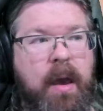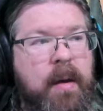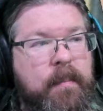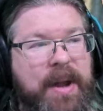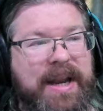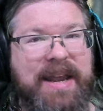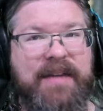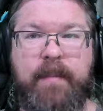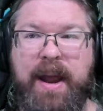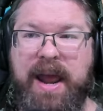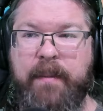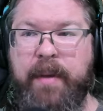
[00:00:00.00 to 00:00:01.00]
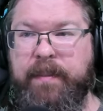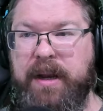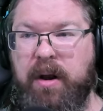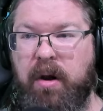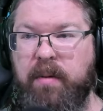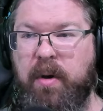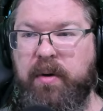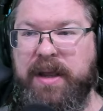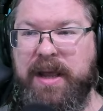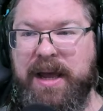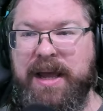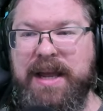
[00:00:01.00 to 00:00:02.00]
But even my MLB to
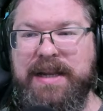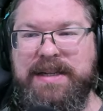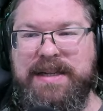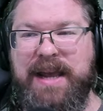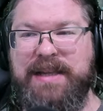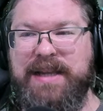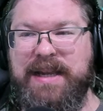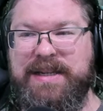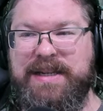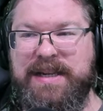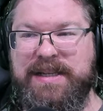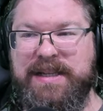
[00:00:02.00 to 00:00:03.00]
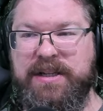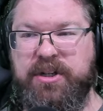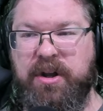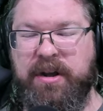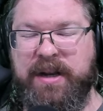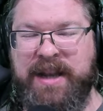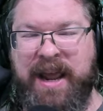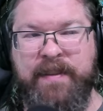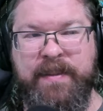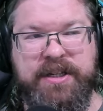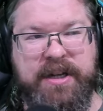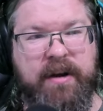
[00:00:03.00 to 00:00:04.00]
Harmonia takes a decent chunk of
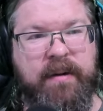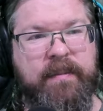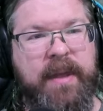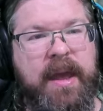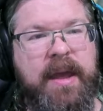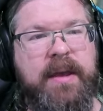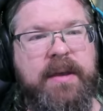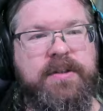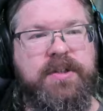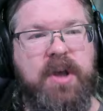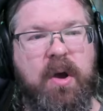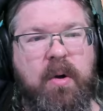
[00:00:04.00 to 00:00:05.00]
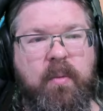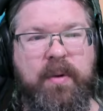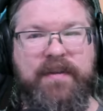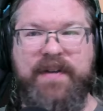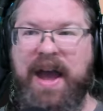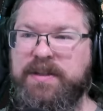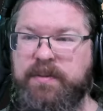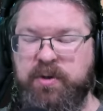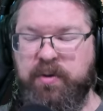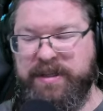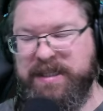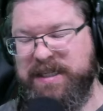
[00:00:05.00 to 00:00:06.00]
damage here. So we've got some
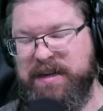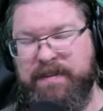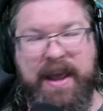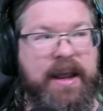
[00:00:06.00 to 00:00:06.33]
choices to make,